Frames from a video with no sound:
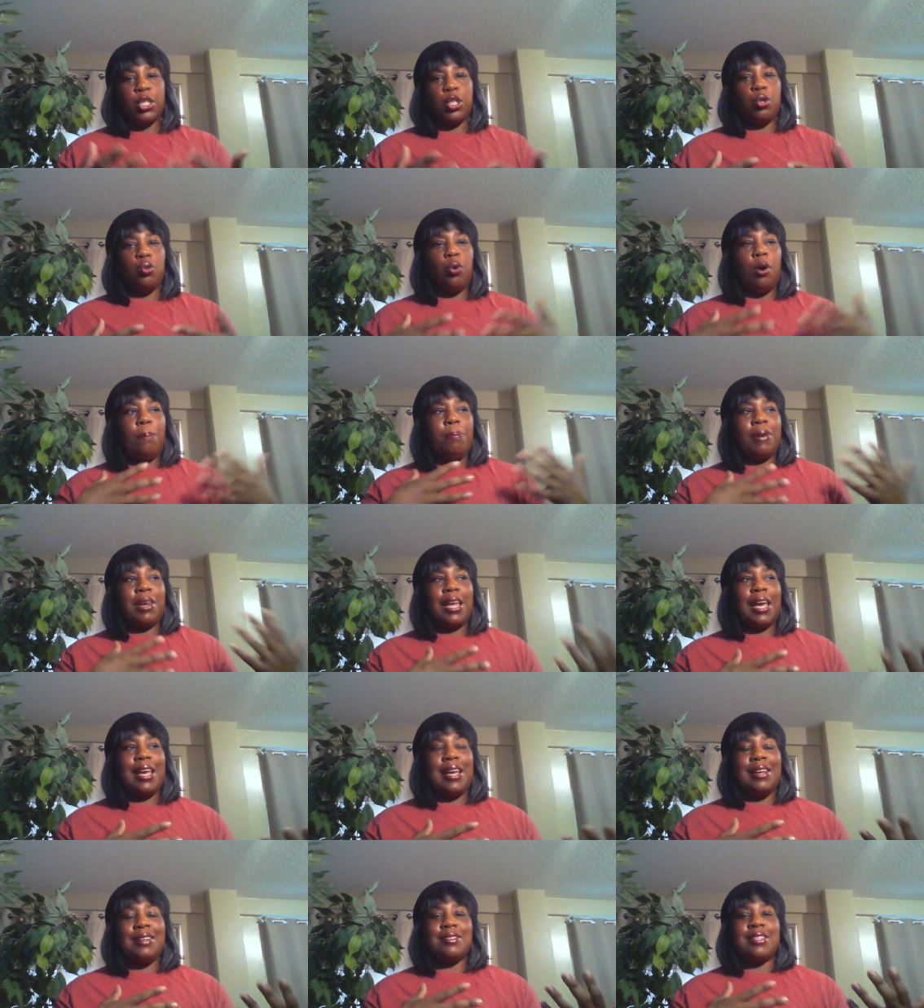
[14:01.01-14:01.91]
to a
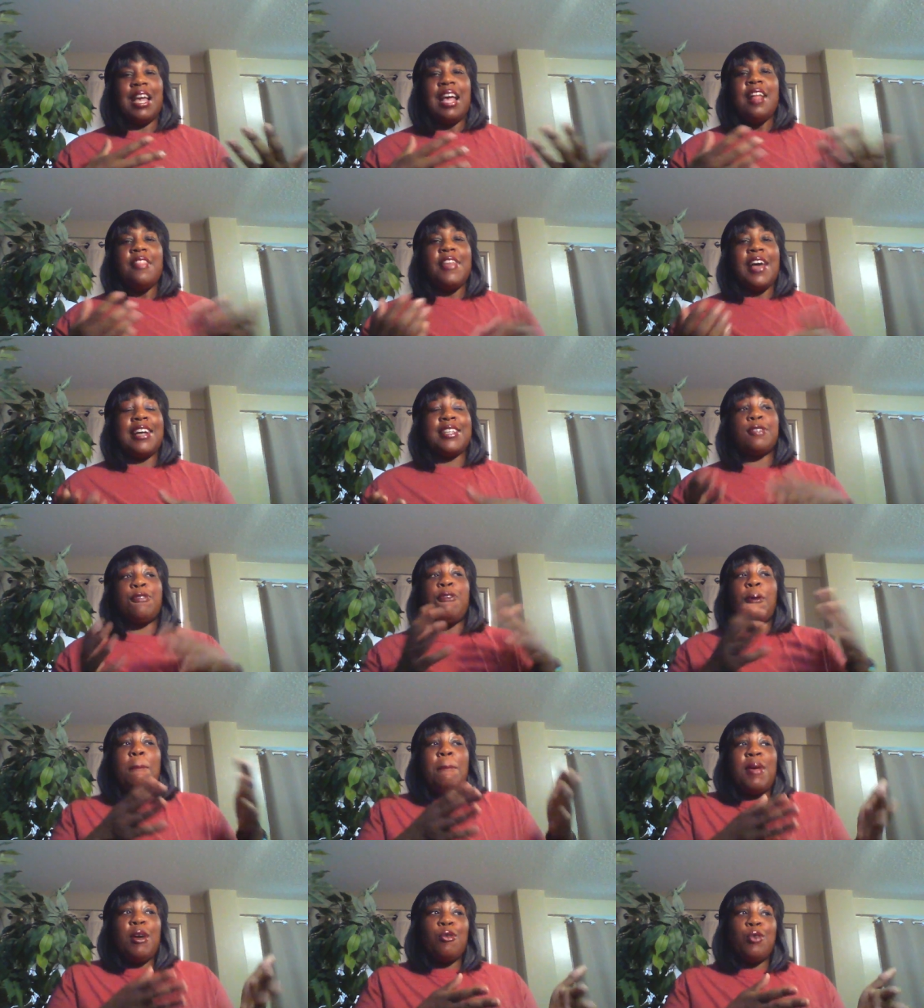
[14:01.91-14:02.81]
place that's
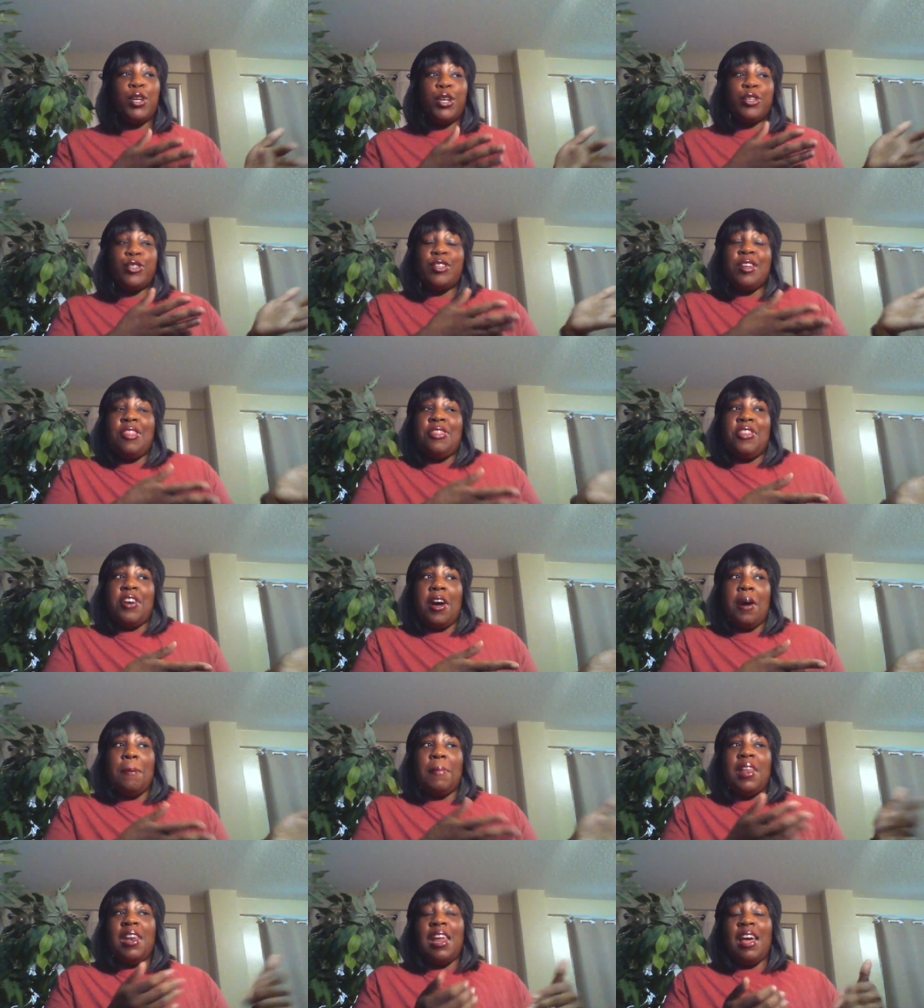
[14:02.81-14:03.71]
familiar to
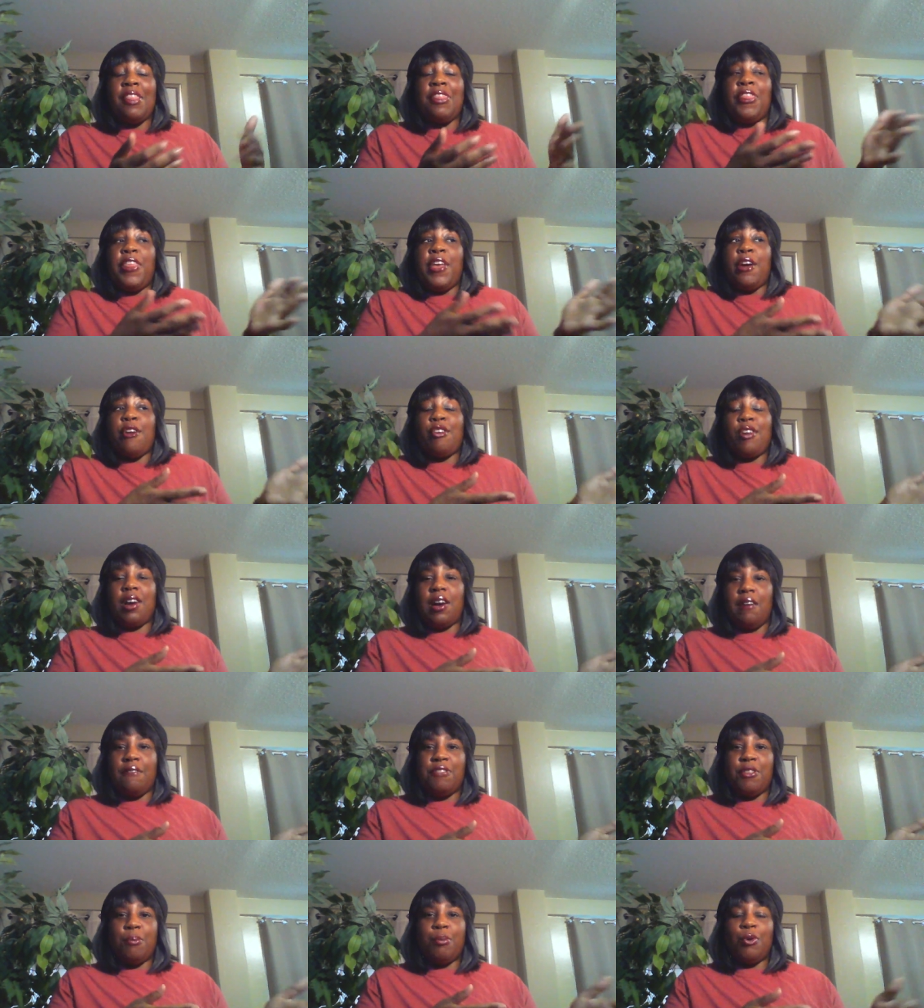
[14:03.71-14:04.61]
them and that they're
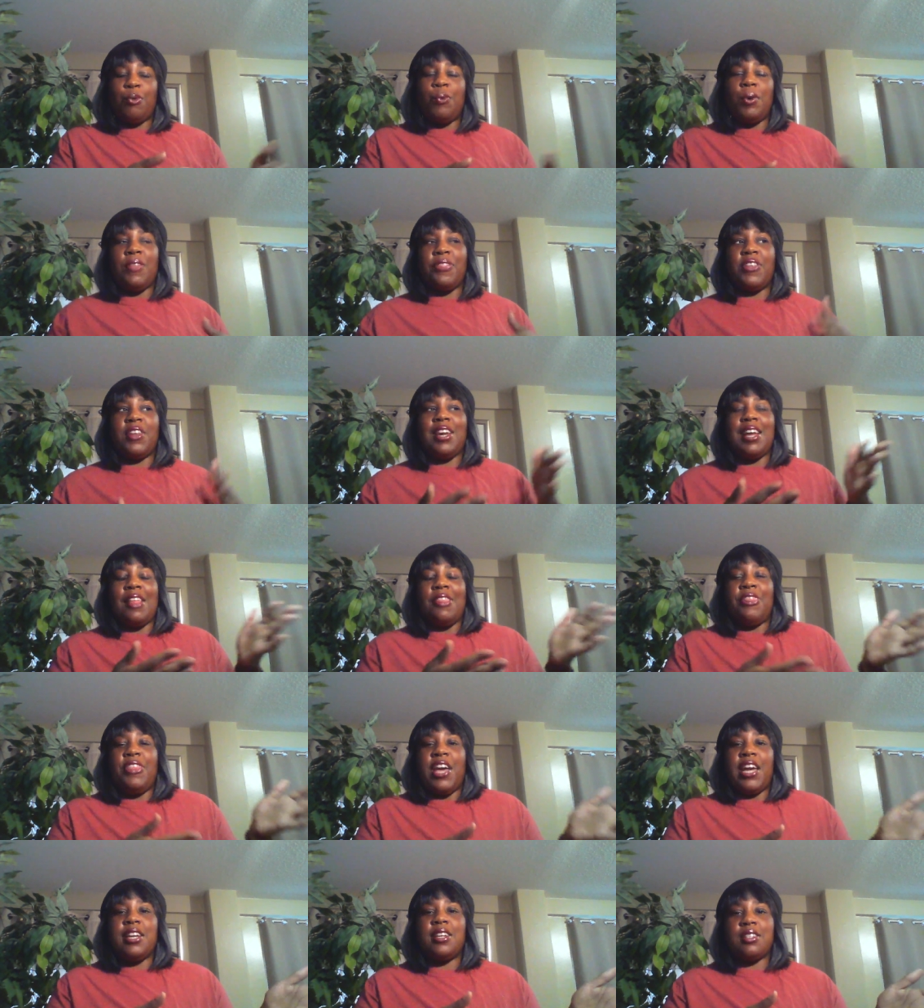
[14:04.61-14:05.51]
comfortable with and that
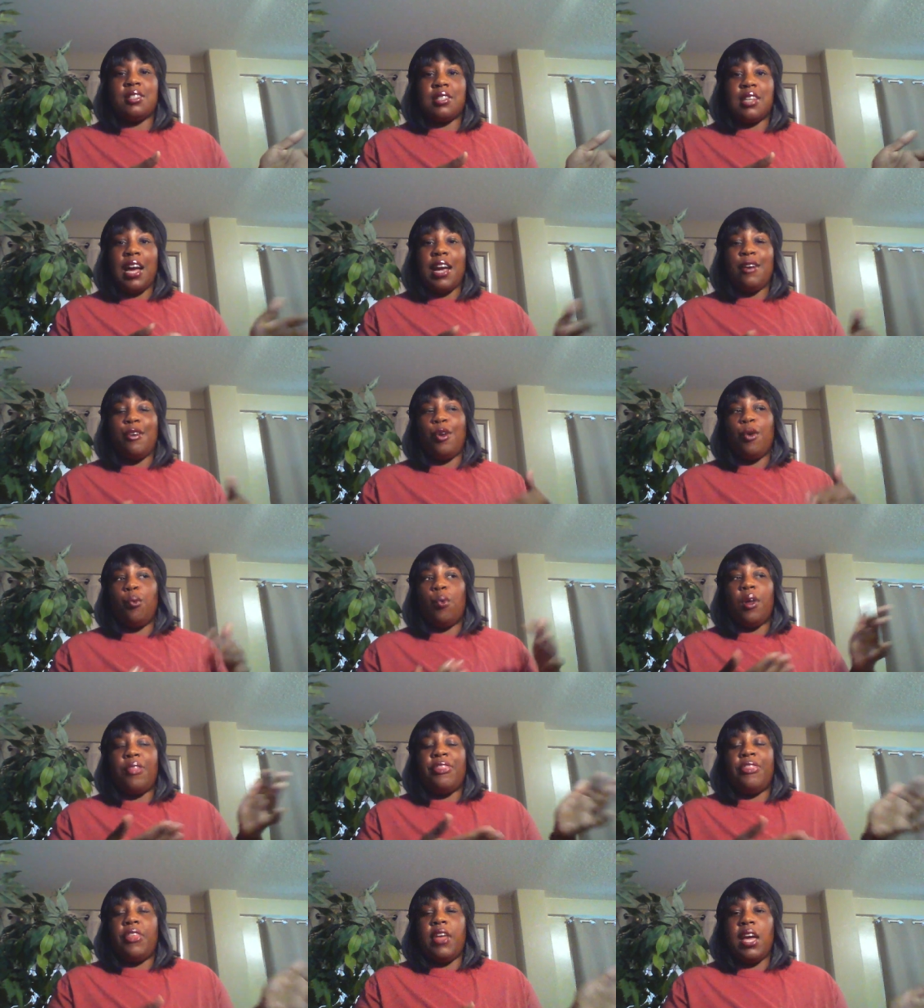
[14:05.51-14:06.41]
they desire and
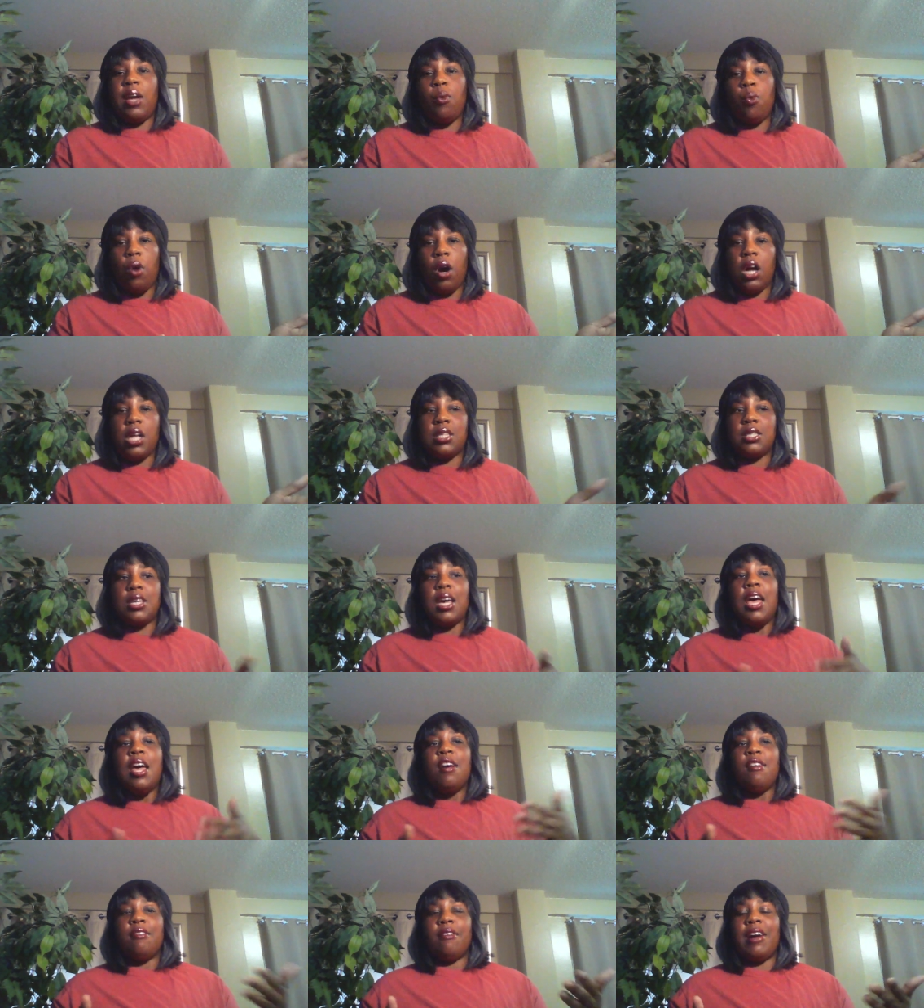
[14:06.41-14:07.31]
what they want,
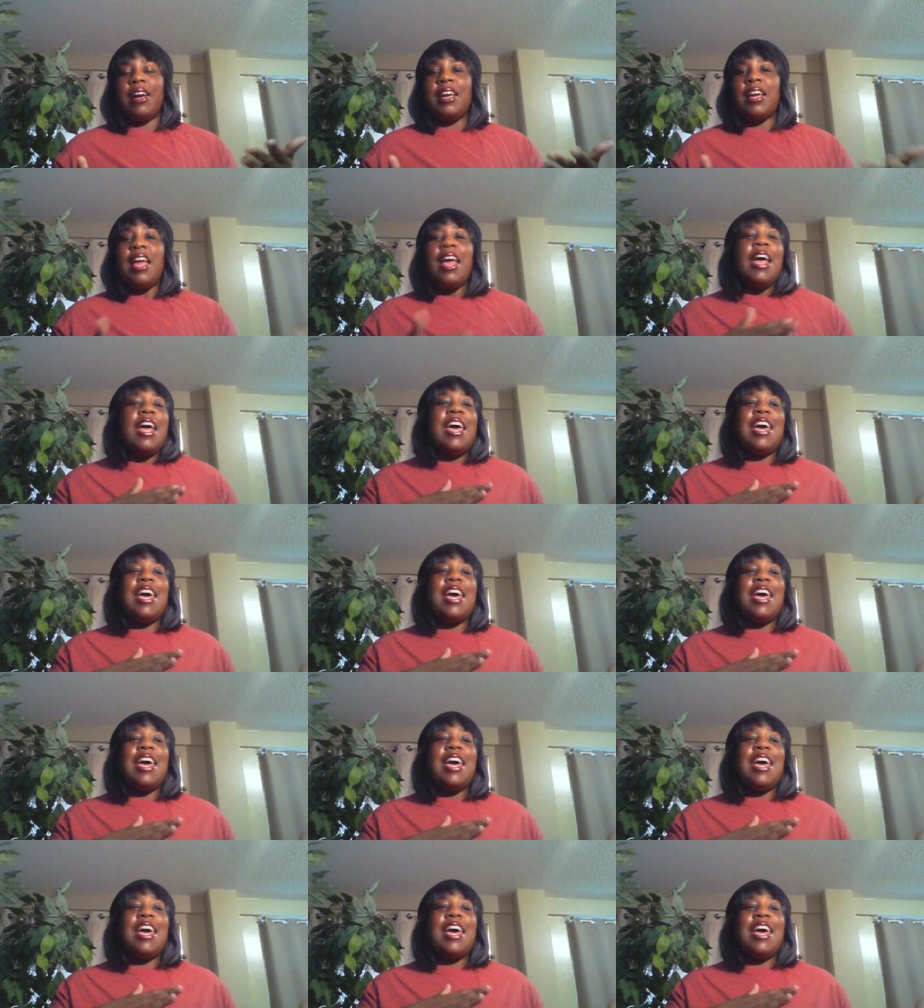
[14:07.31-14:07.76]
right?